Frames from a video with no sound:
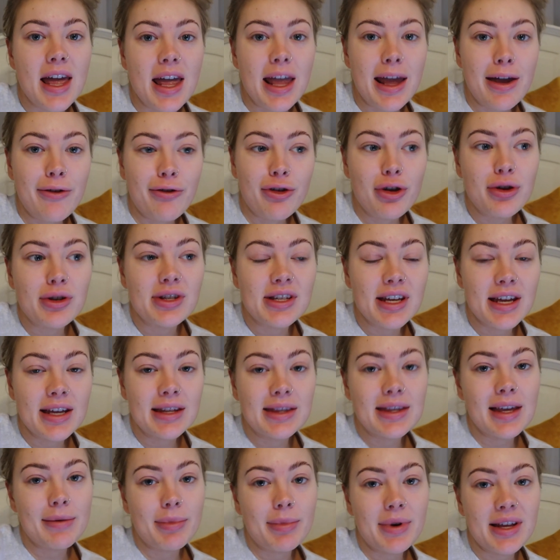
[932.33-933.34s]
If you
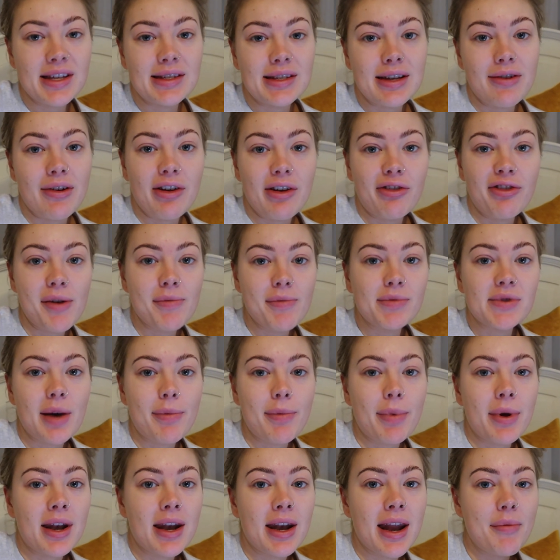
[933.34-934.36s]
did, then please give it a thumbs
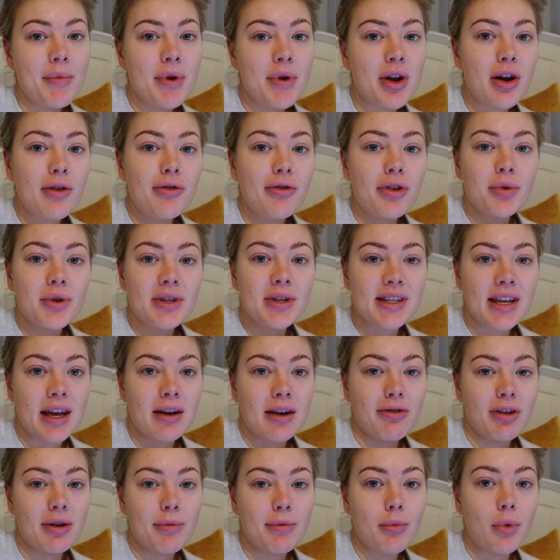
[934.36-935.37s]
up and let me know if you want to see
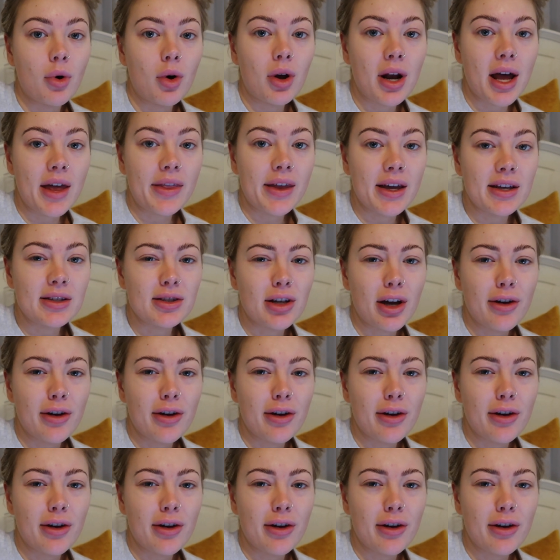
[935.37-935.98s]
anything more like this.